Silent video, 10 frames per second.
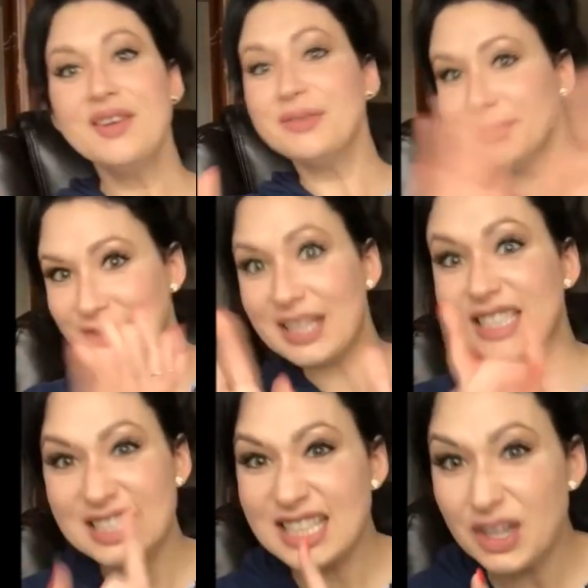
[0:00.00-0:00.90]

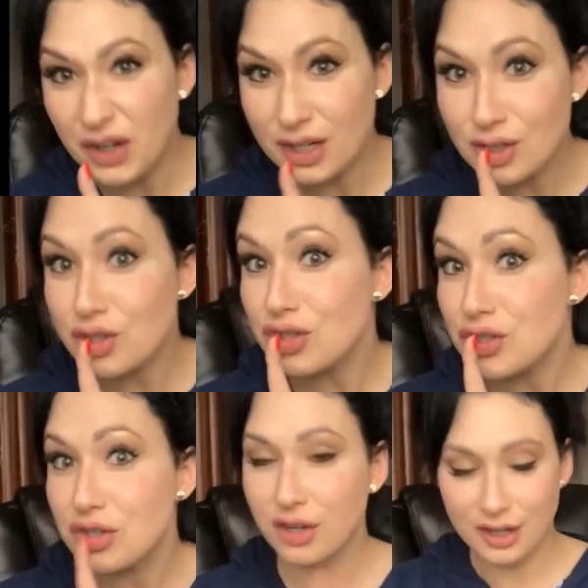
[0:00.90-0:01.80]
That's a secret.
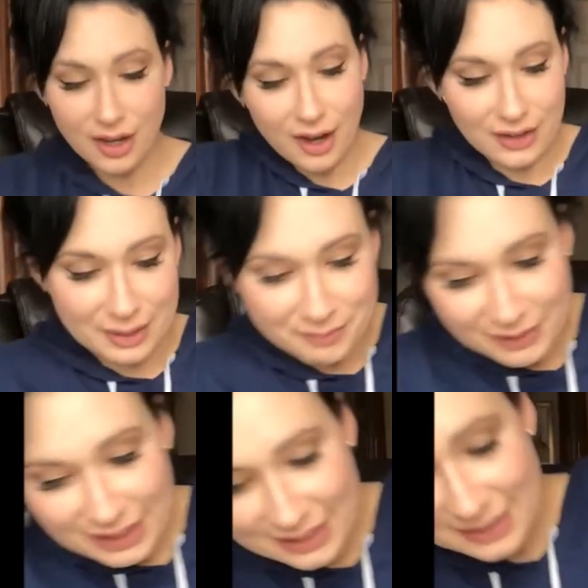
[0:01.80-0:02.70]
Shh. Okay,
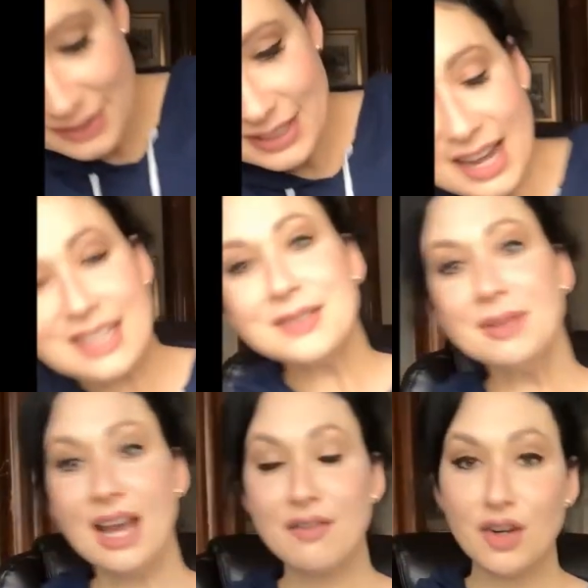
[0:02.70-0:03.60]
so next
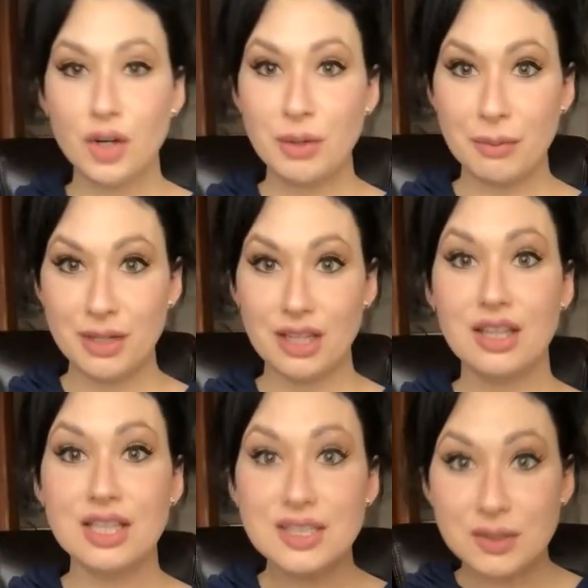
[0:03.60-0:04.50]
we have a group coming in.
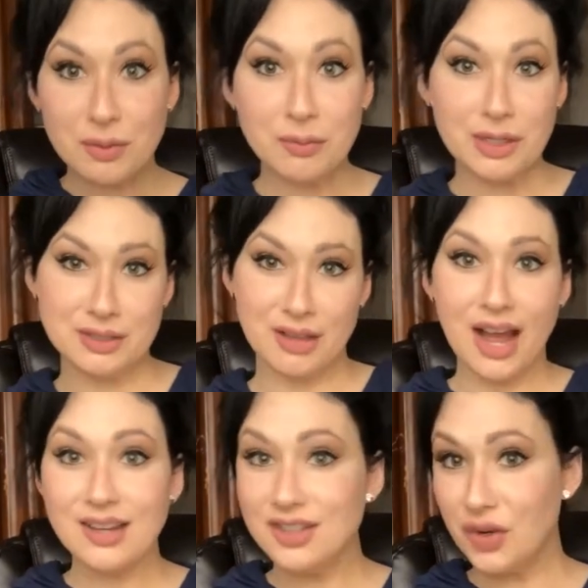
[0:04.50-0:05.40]
And this is what means
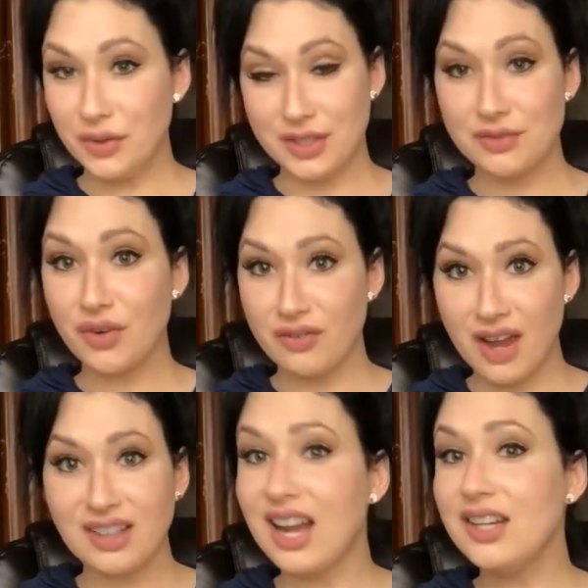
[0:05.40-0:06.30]
I know this for a
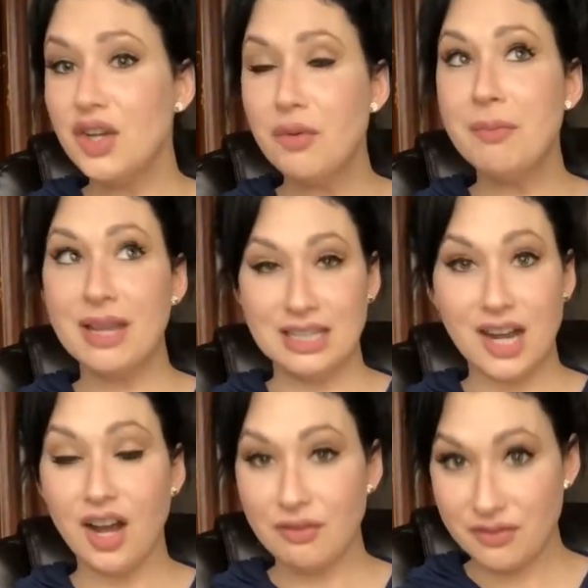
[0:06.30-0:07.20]
fact. I know many
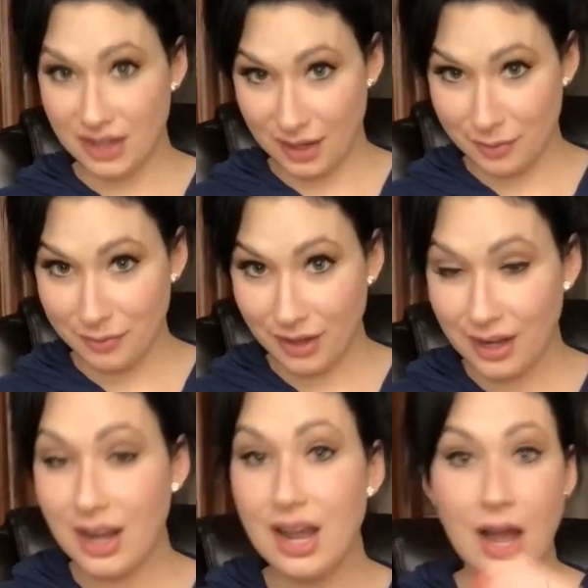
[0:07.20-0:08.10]
of them.
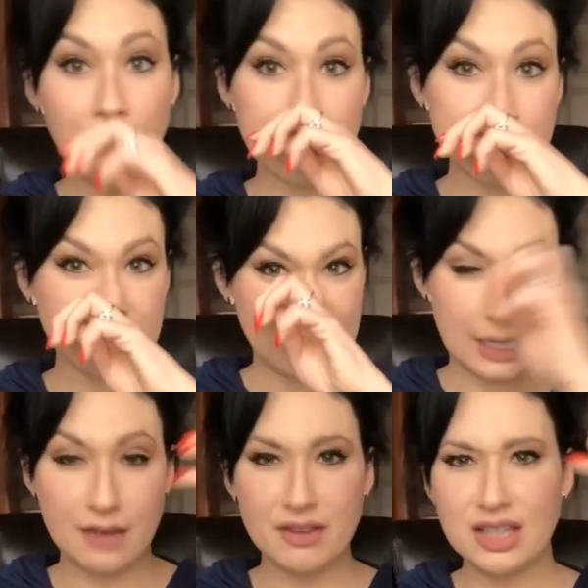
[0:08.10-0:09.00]
And I actually
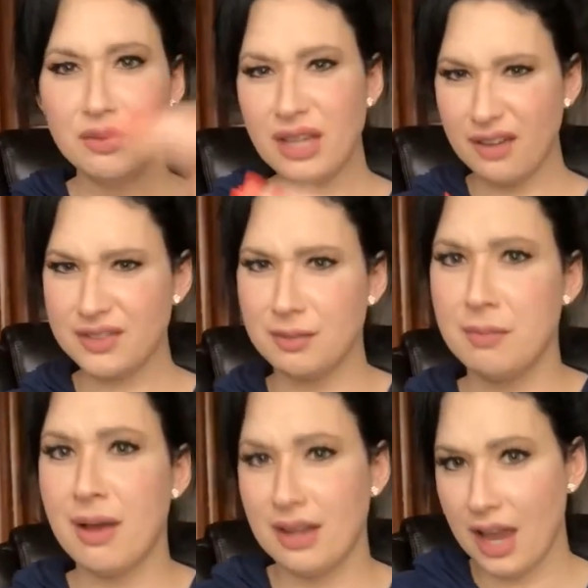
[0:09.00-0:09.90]
have, I think we have some
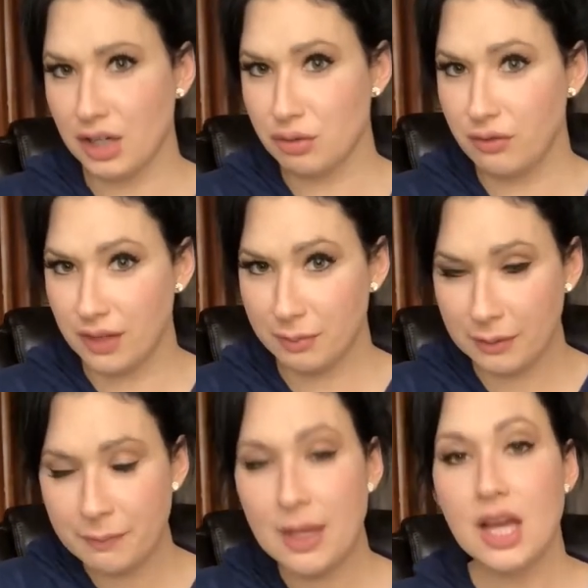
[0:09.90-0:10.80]
in my actual
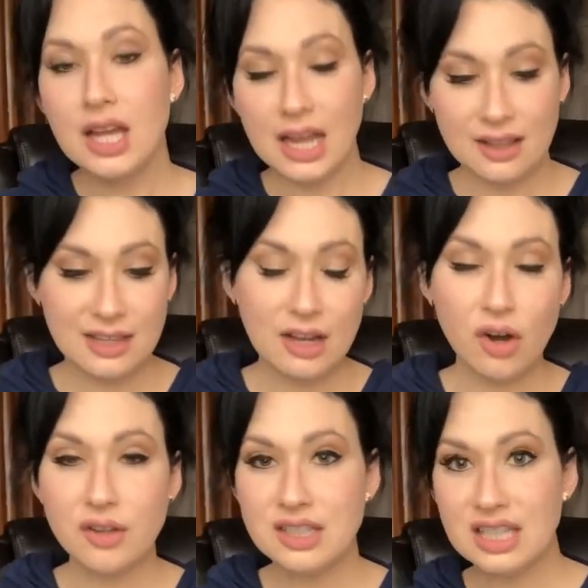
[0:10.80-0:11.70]
family. And they
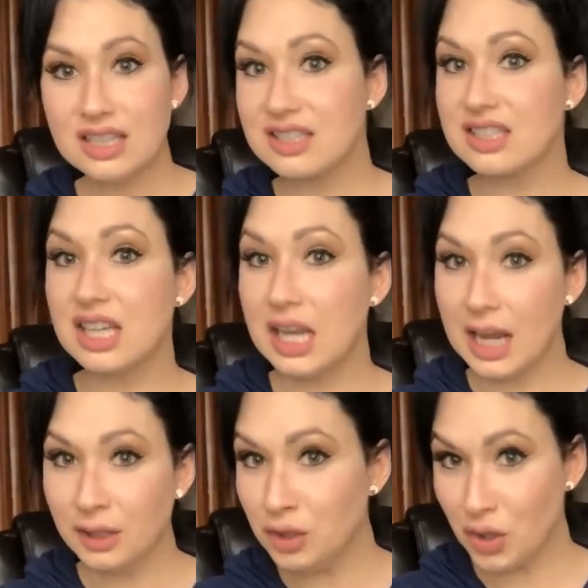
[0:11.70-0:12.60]
are the
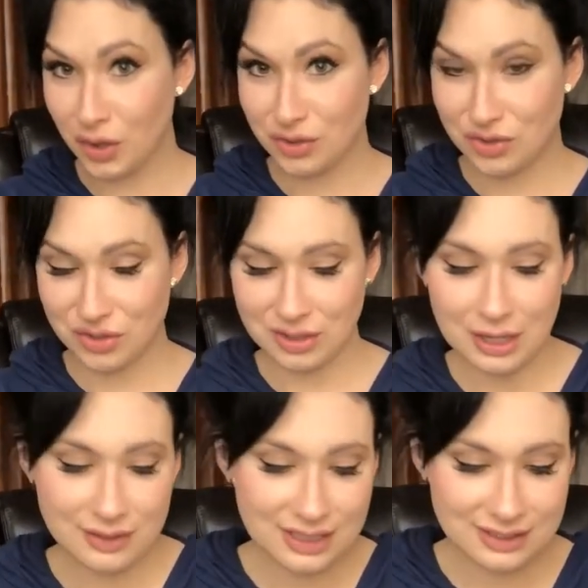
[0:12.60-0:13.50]
Isleños.
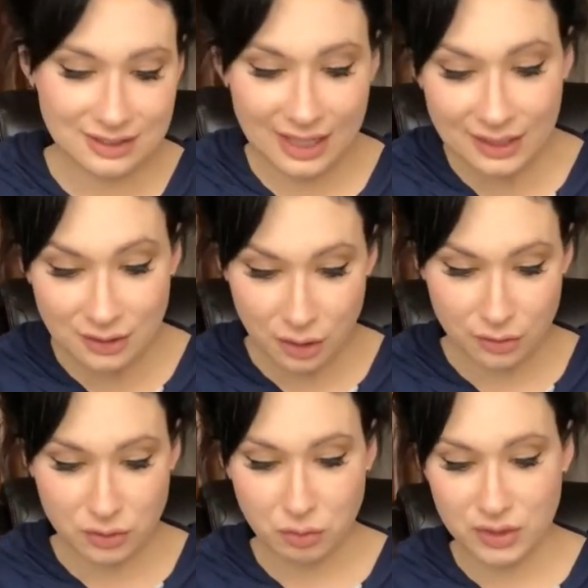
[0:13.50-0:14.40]
Now the
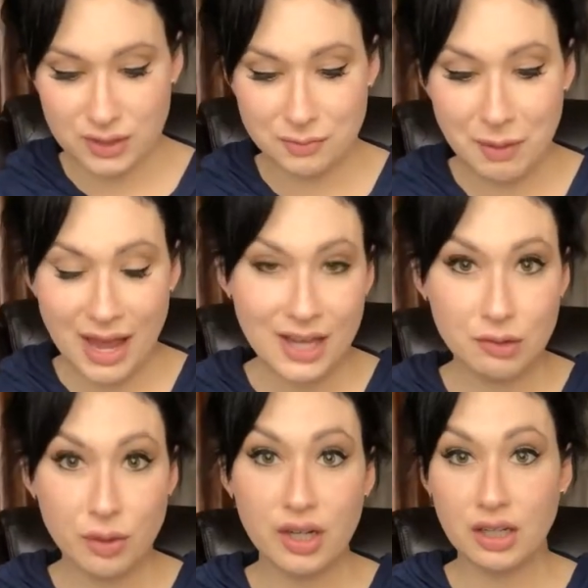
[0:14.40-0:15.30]
Isleños
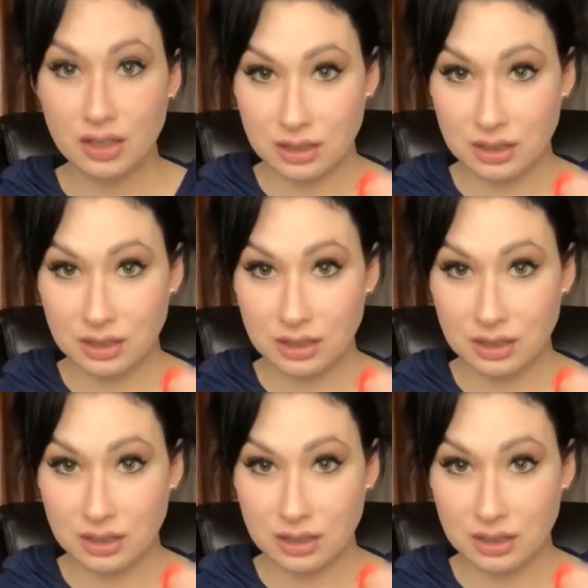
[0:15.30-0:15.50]
were